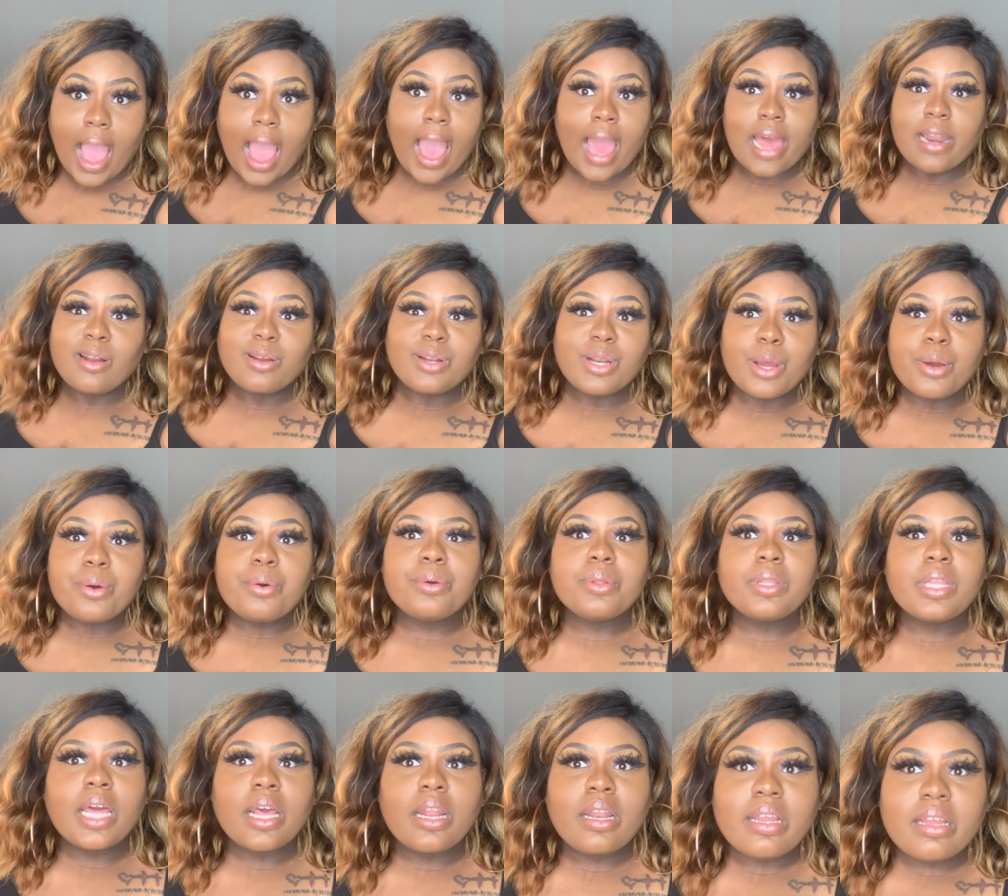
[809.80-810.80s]
I don't know
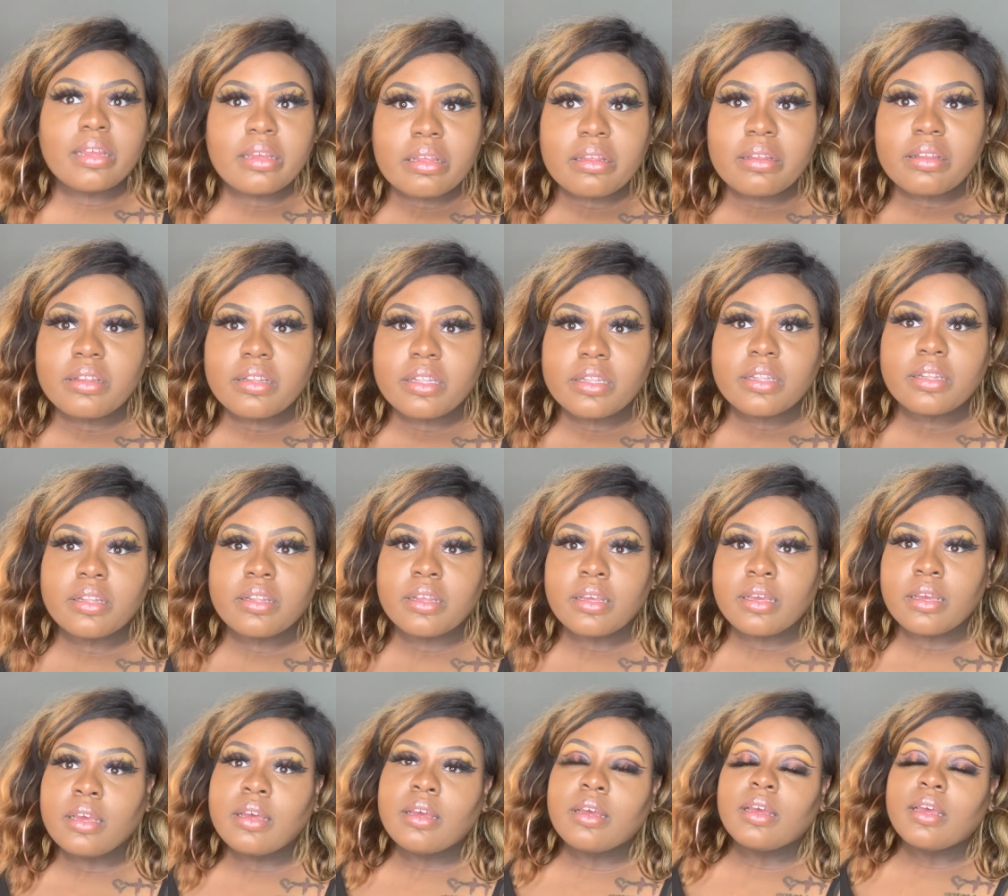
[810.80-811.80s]
what that is.
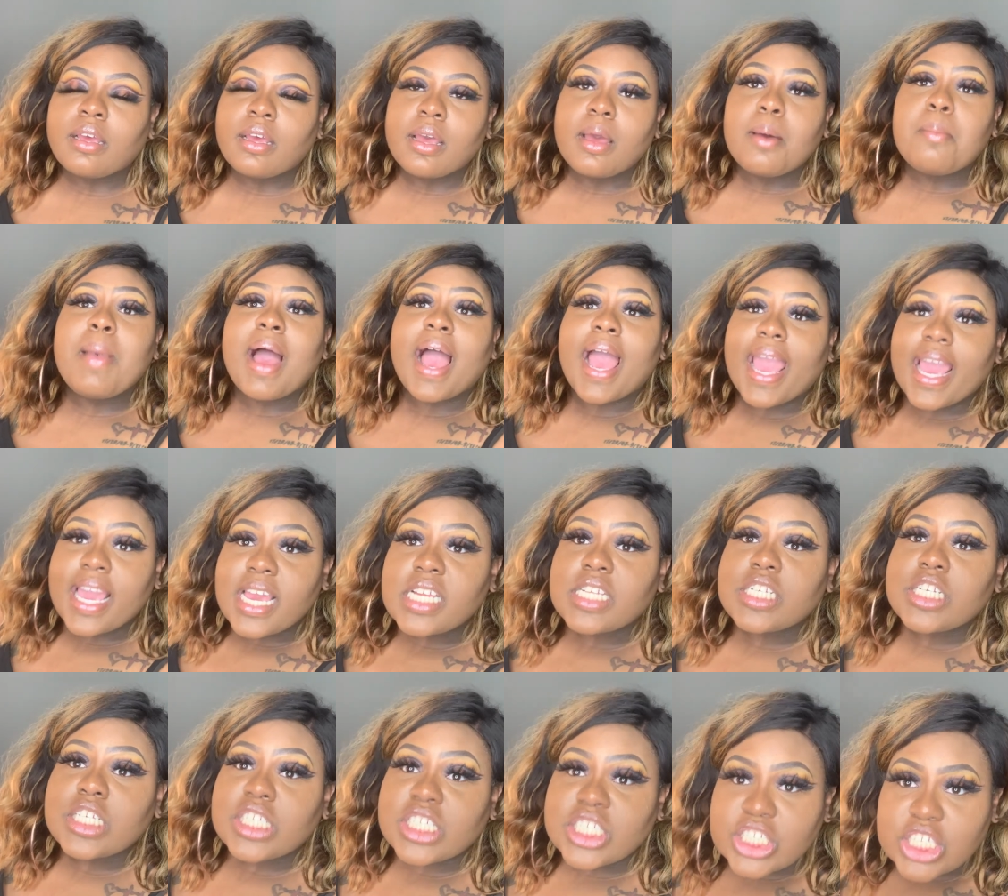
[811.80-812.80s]
My
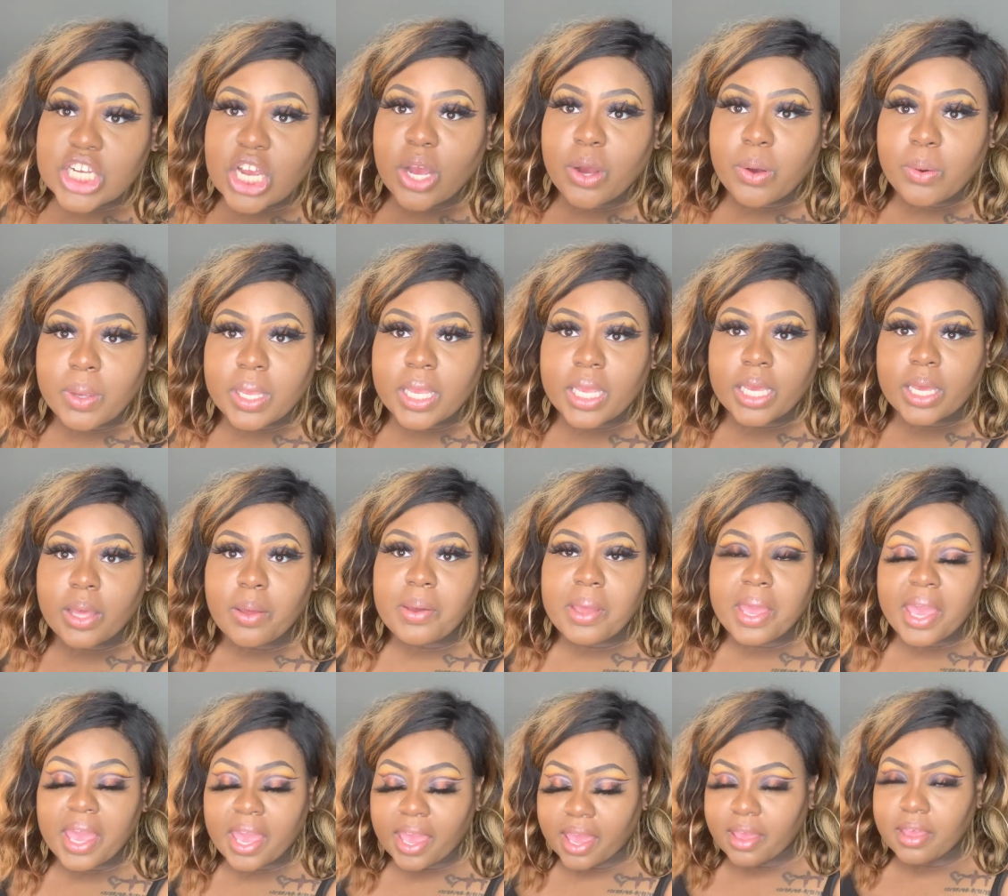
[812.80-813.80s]
age is showing.
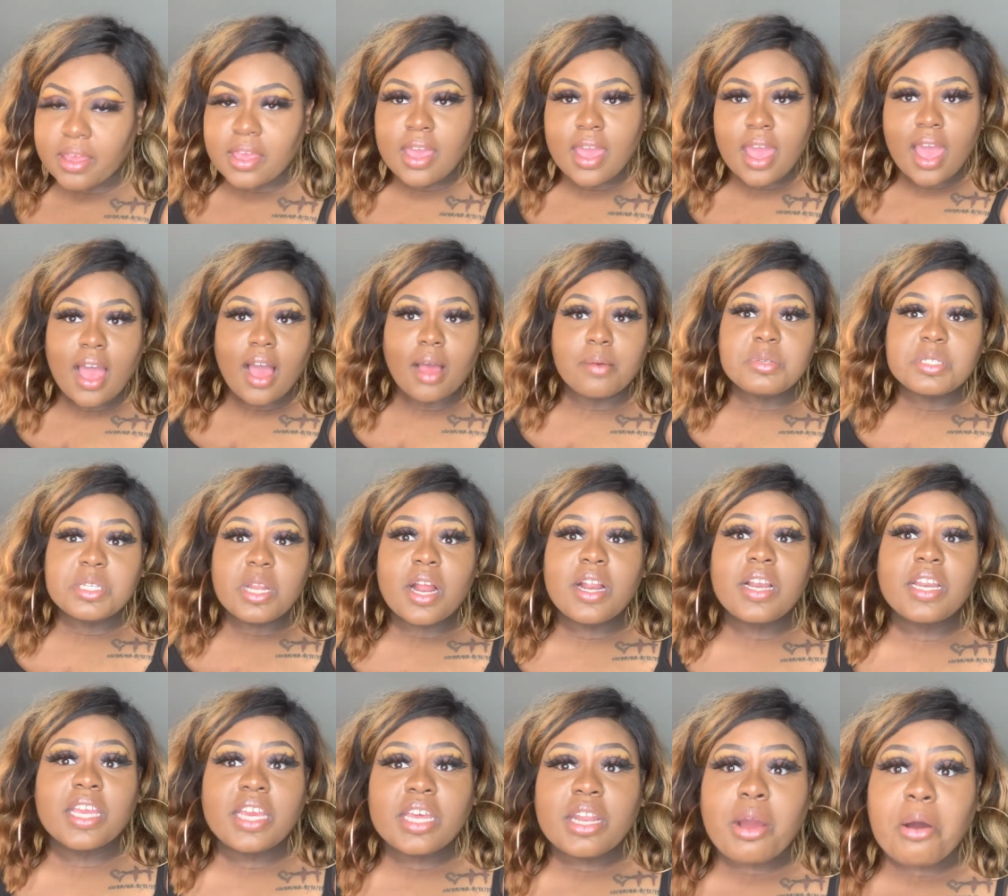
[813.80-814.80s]
Okay, I'm
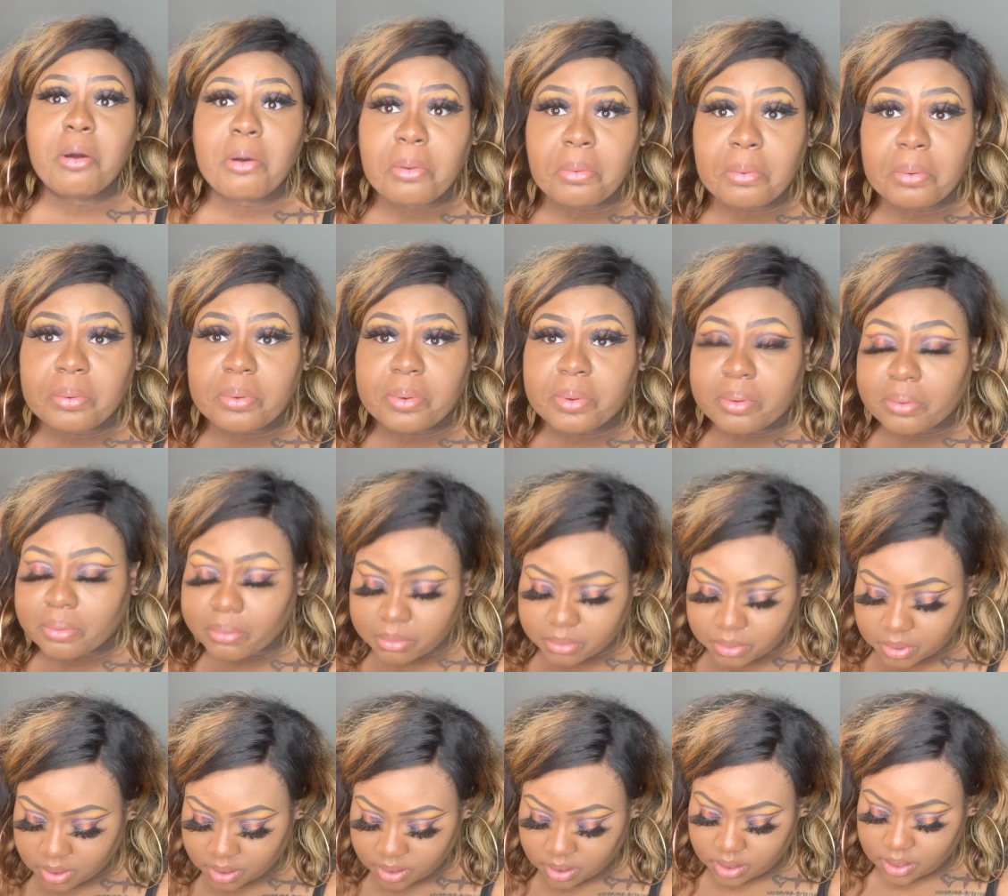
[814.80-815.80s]
starting to get old.
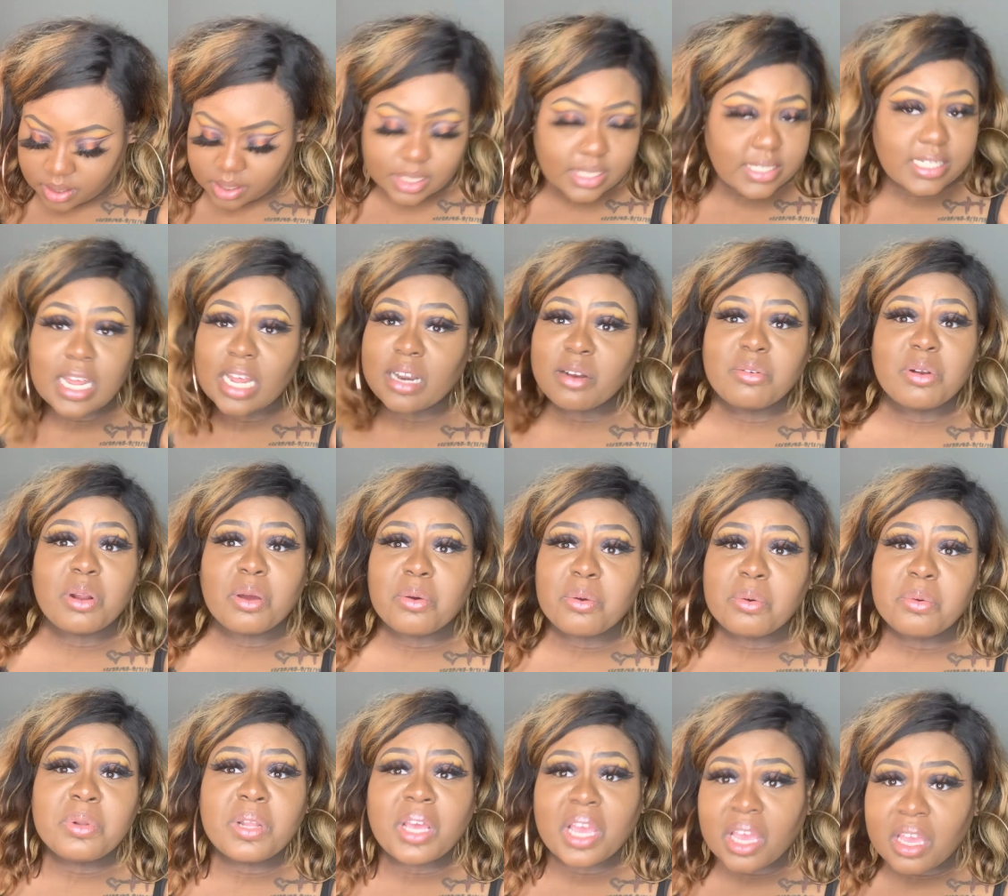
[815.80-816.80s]
Cause I don't know
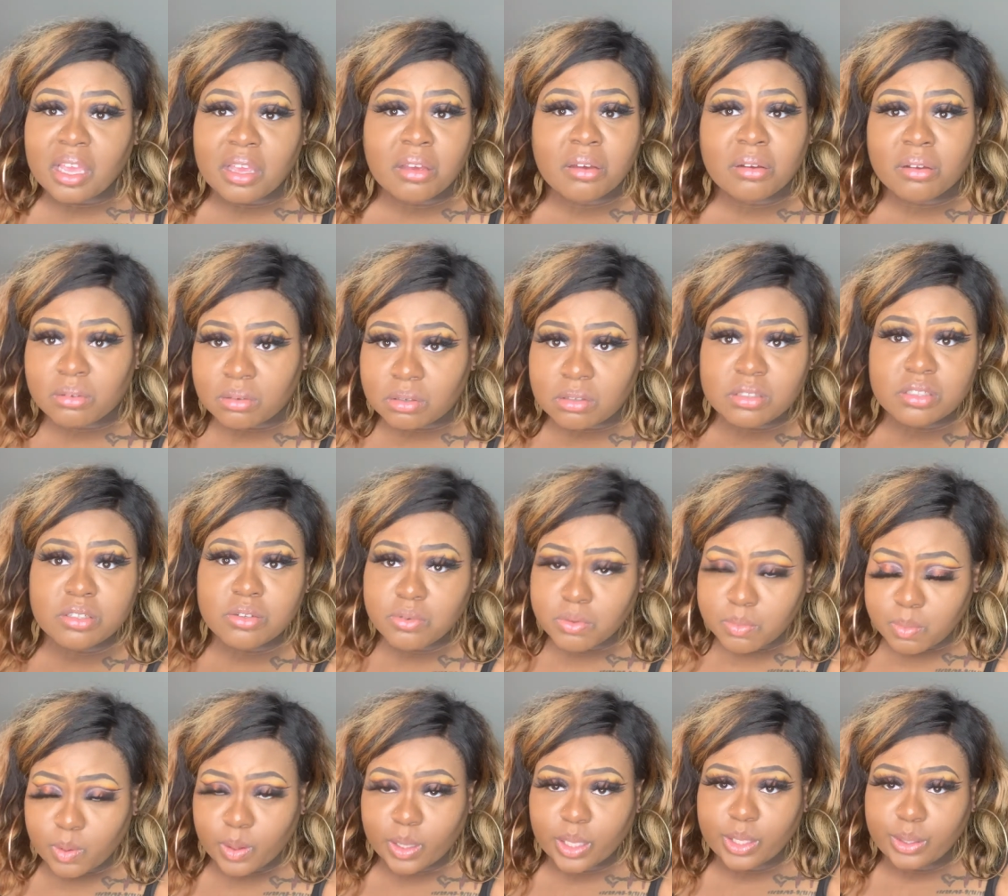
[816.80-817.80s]
who the hell
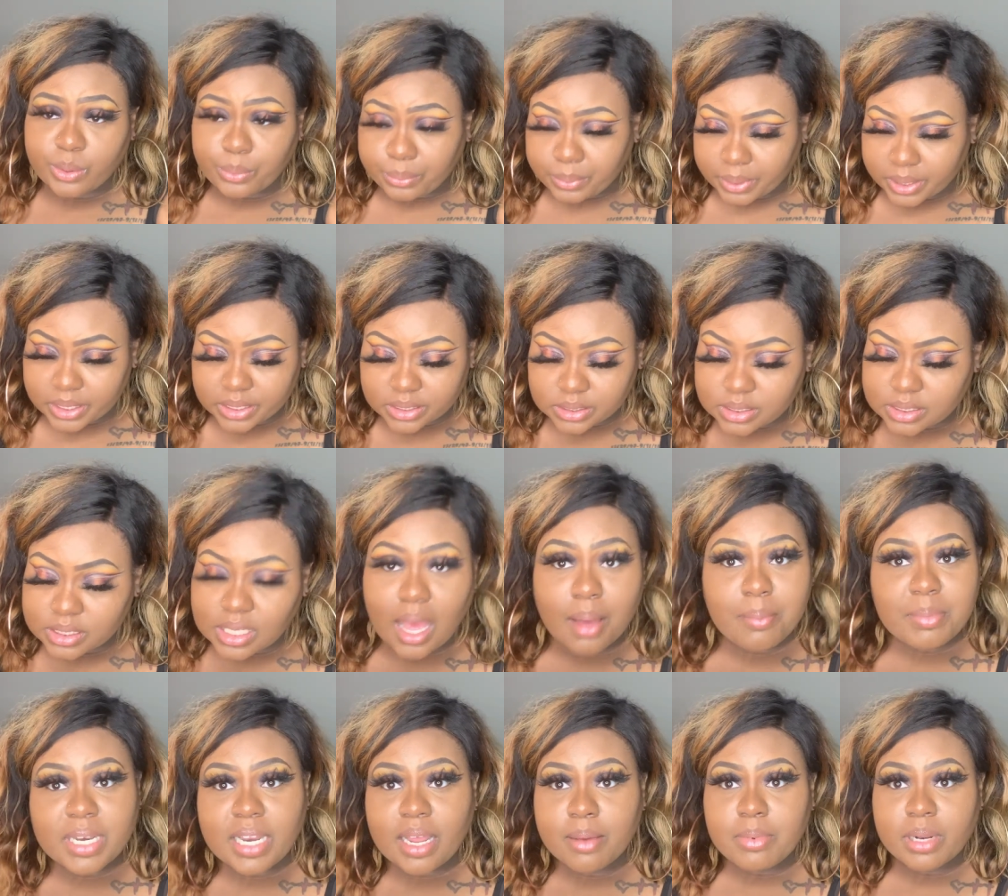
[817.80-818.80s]
Schoolboy Q is.
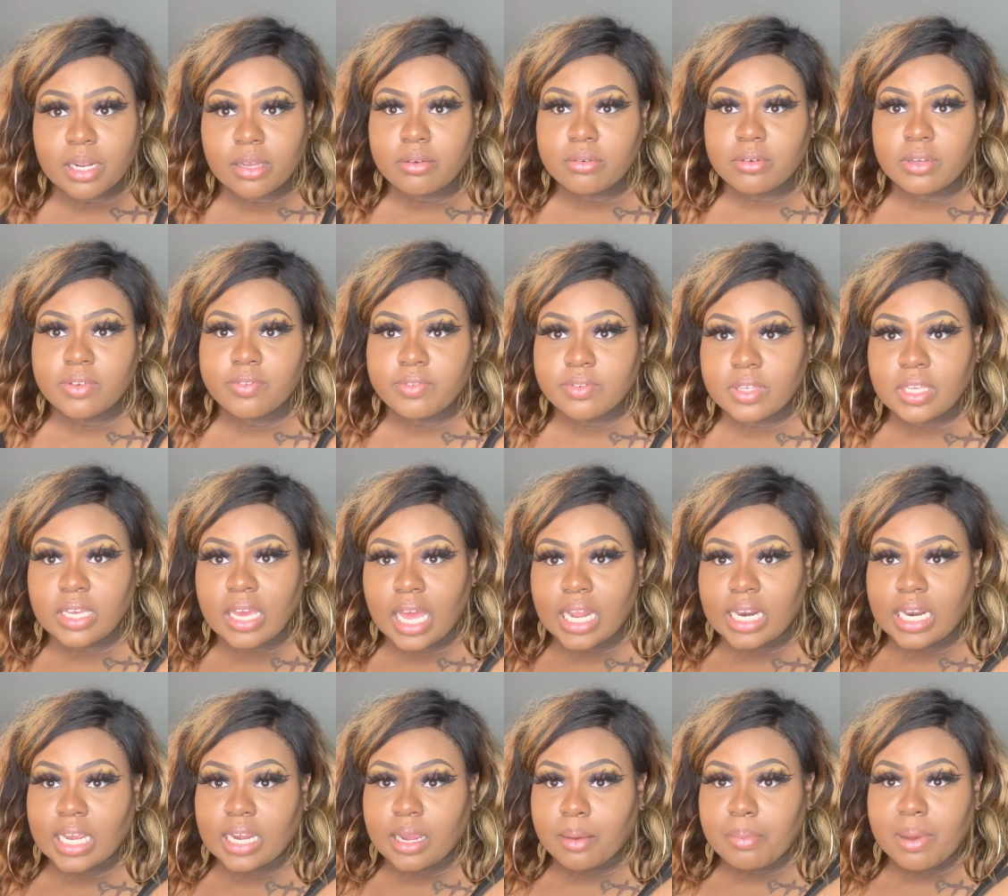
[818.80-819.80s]
Comment down below if he
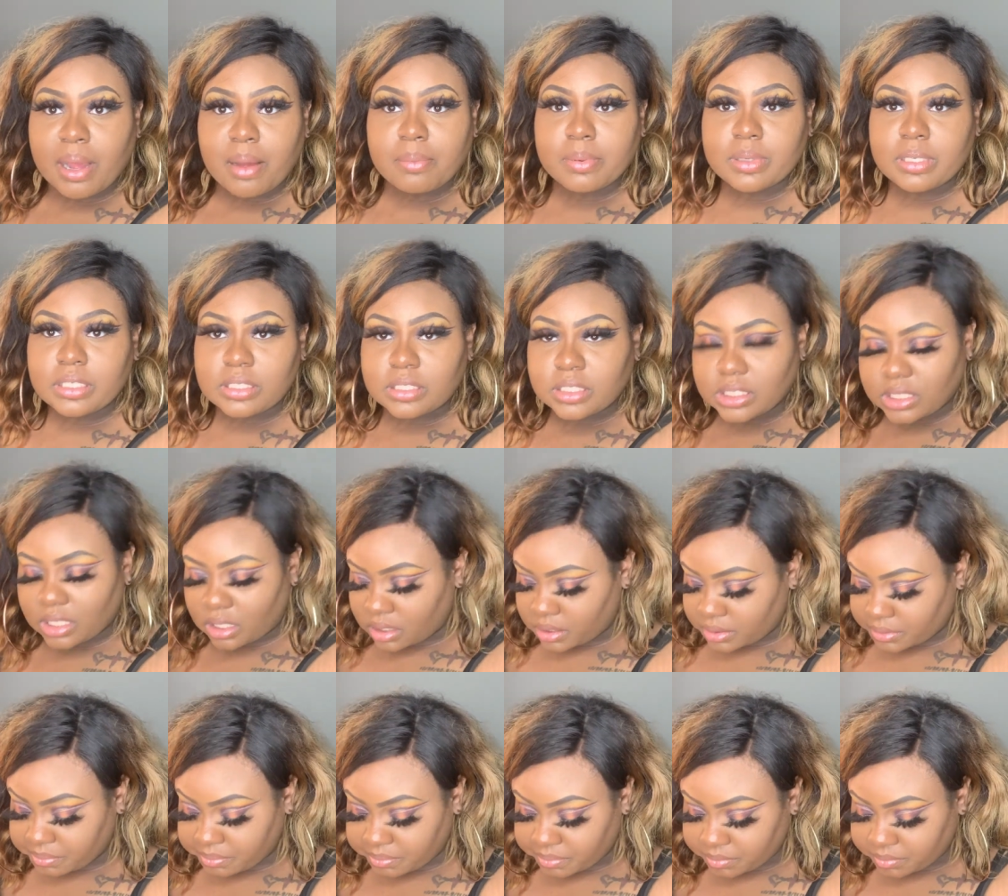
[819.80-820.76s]
got like a popular song.